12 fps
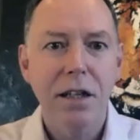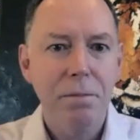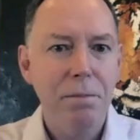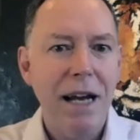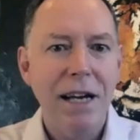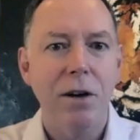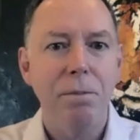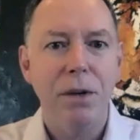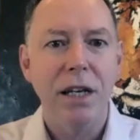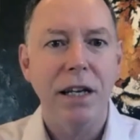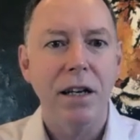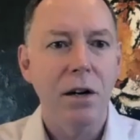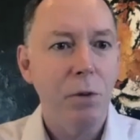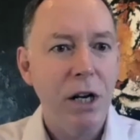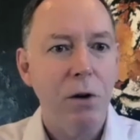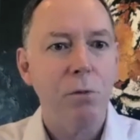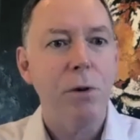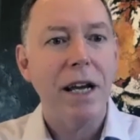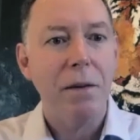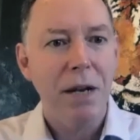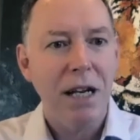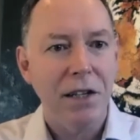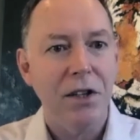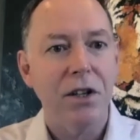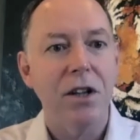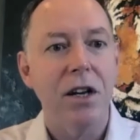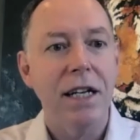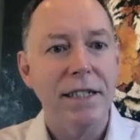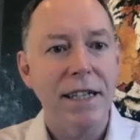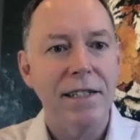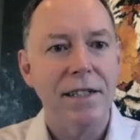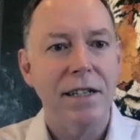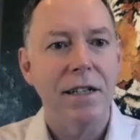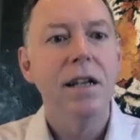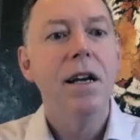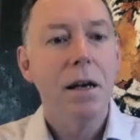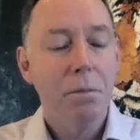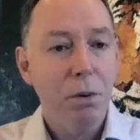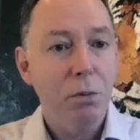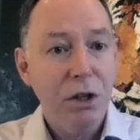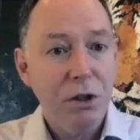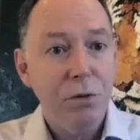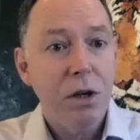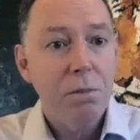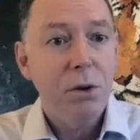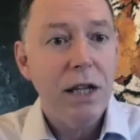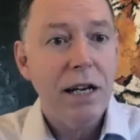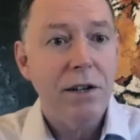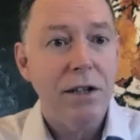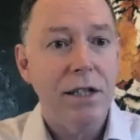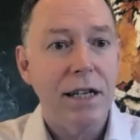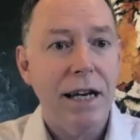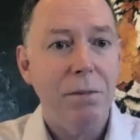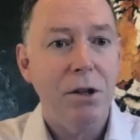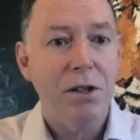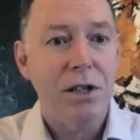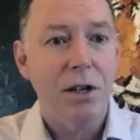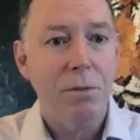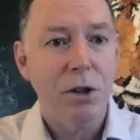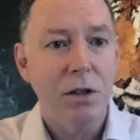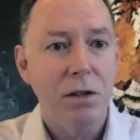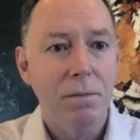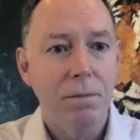It may not be, and we're not recommending the client does it, but we do want to put that on the table as an option.